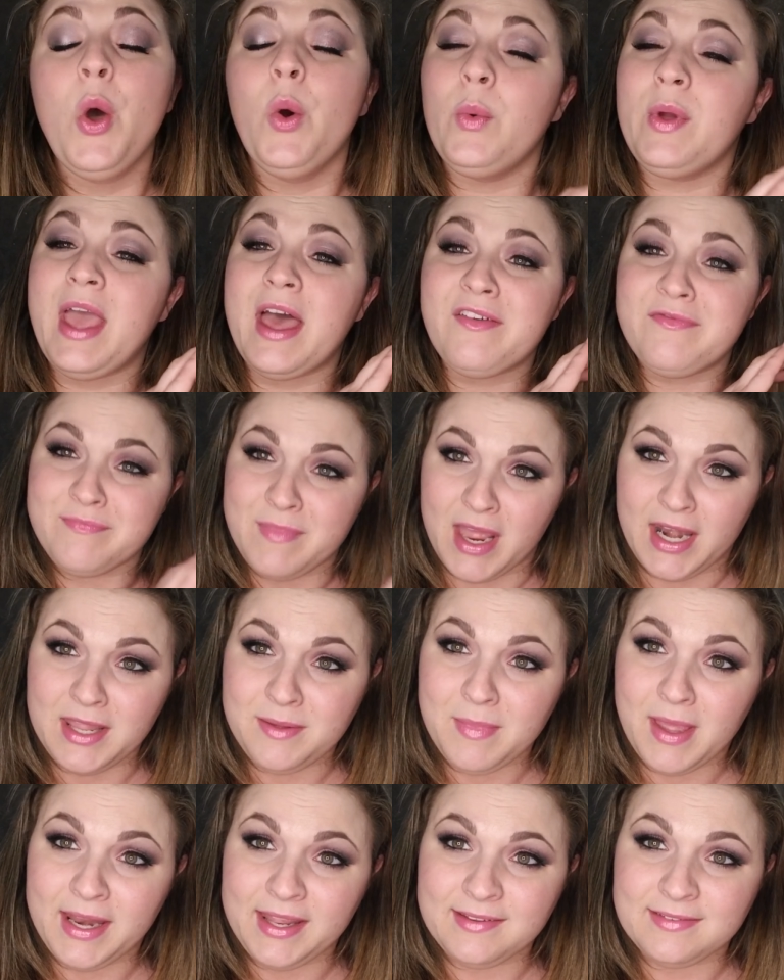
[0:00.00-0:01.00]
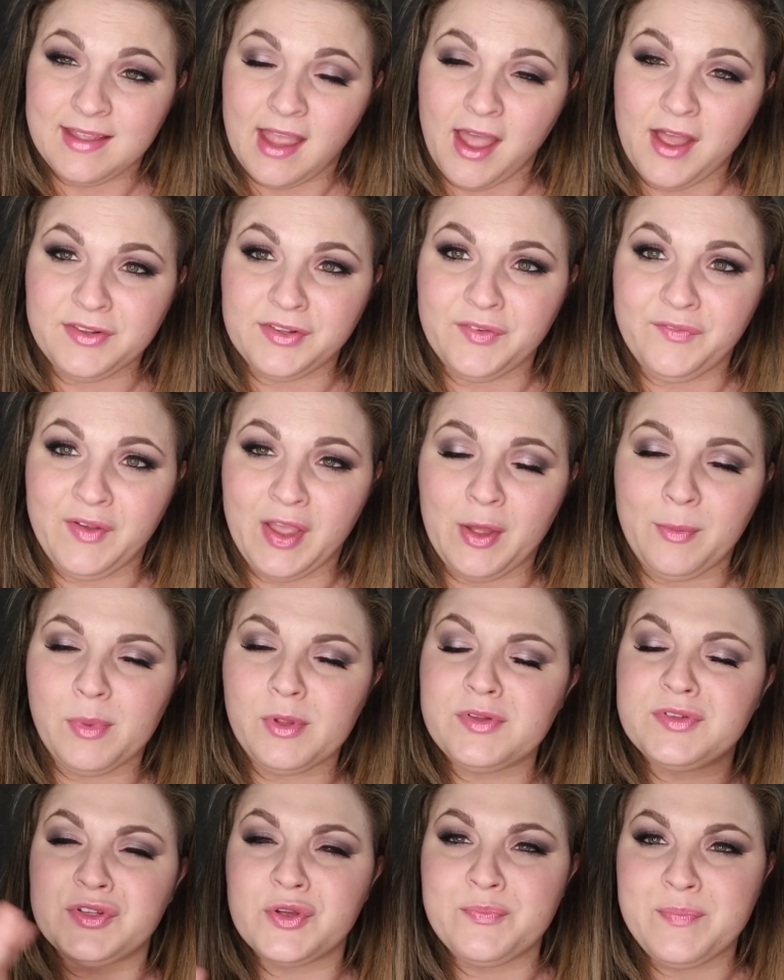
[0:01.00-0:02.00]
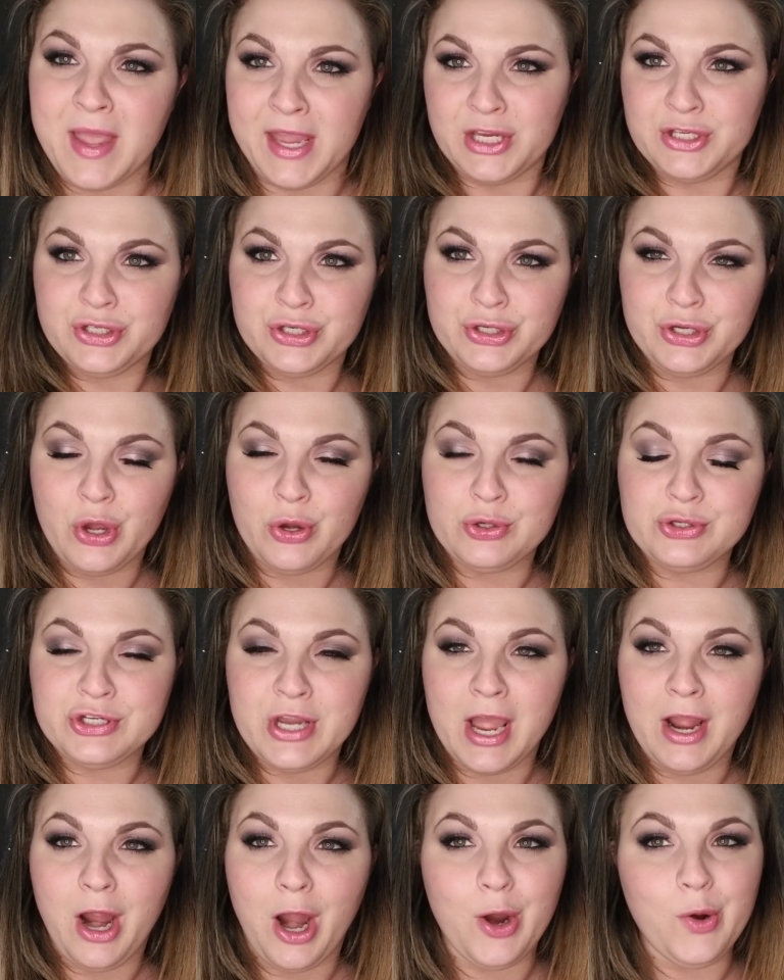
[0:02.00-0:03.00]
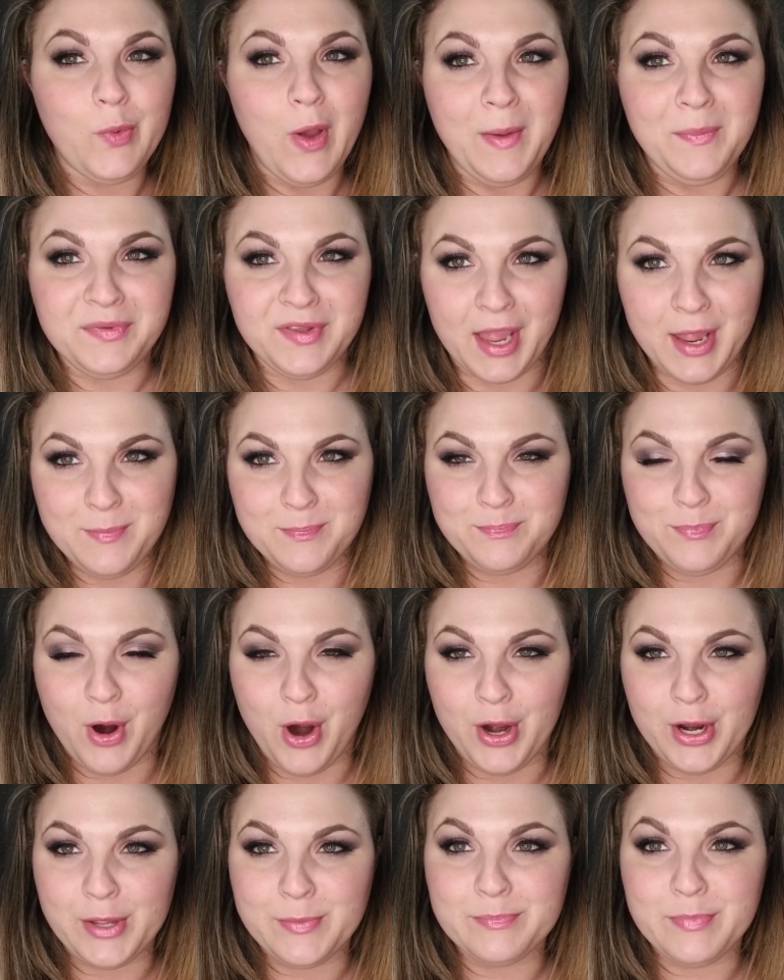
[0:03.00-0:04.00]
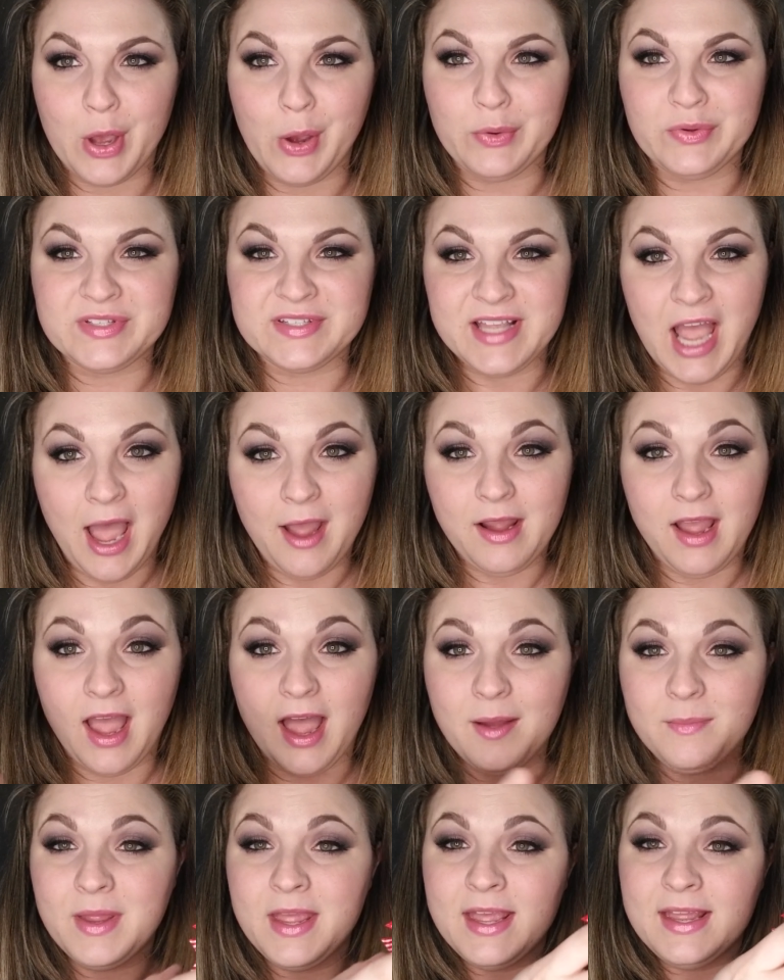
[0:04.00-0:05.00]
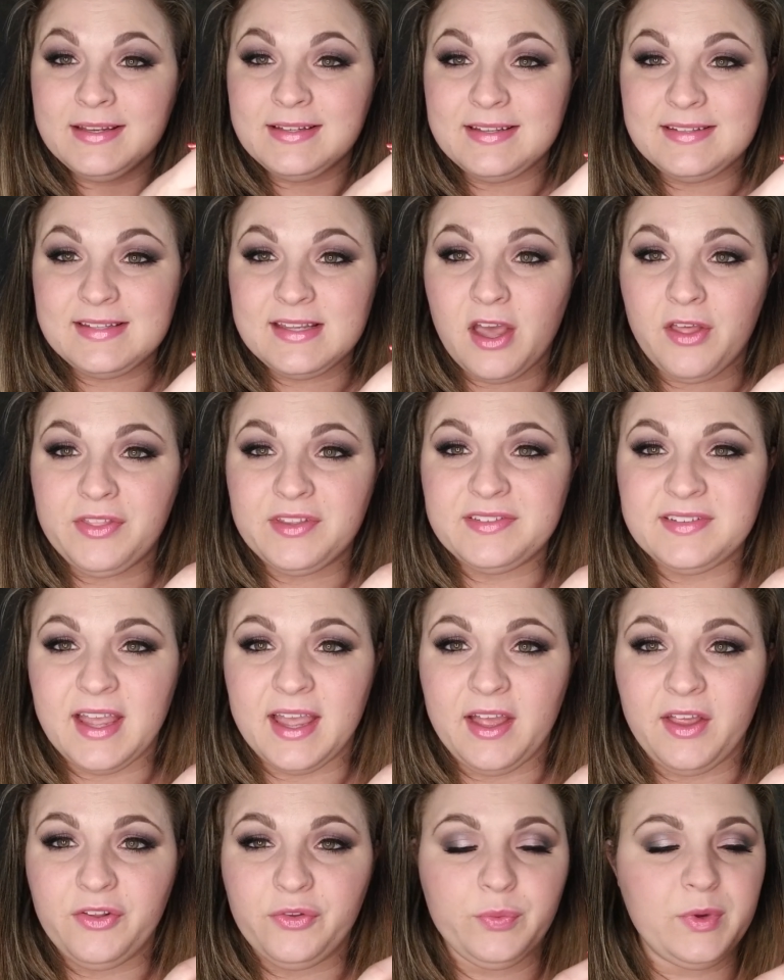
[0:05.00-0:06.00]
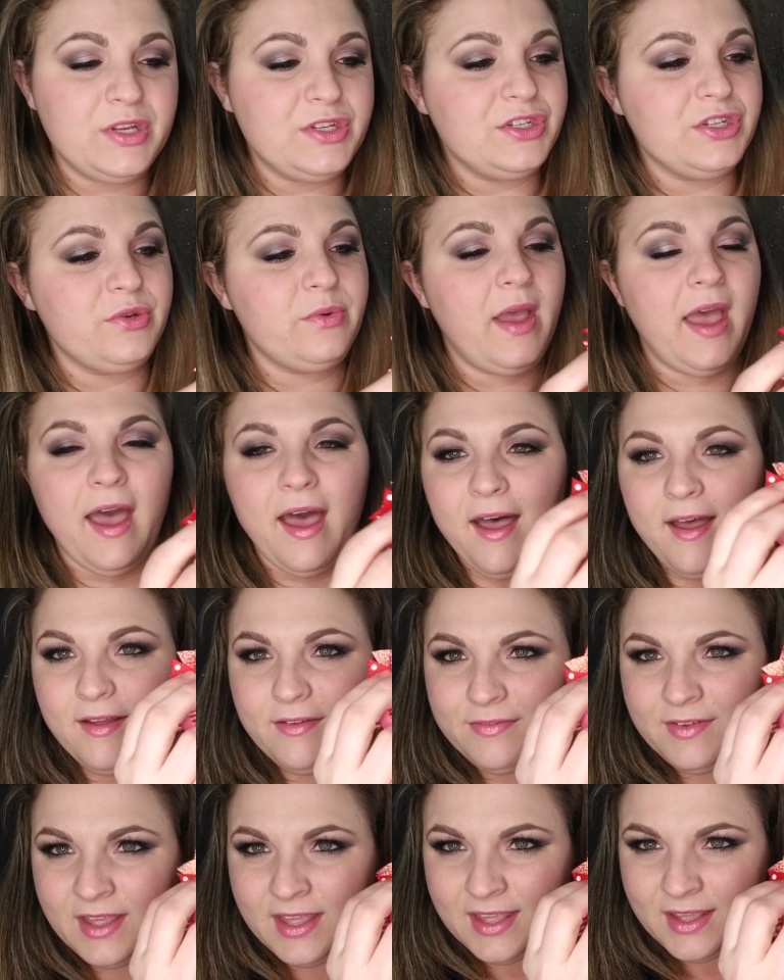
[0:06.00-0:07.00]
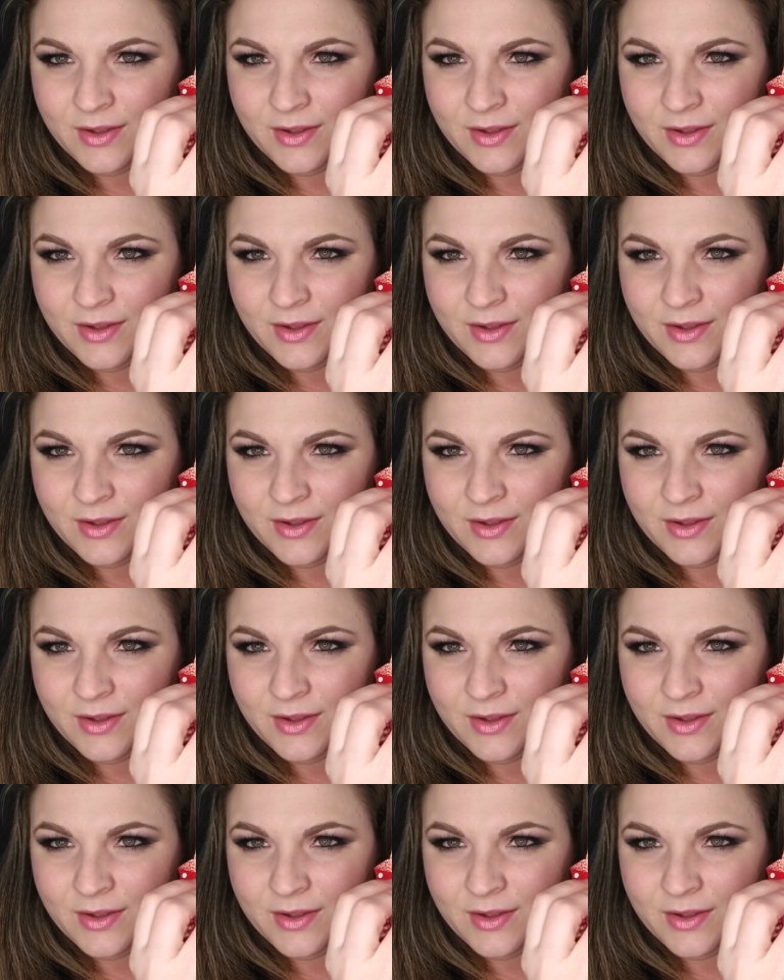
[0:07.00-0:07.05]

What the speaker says: We have many styles available, so make sure to go check our website, bargainbows.com, to see all the styles we do have.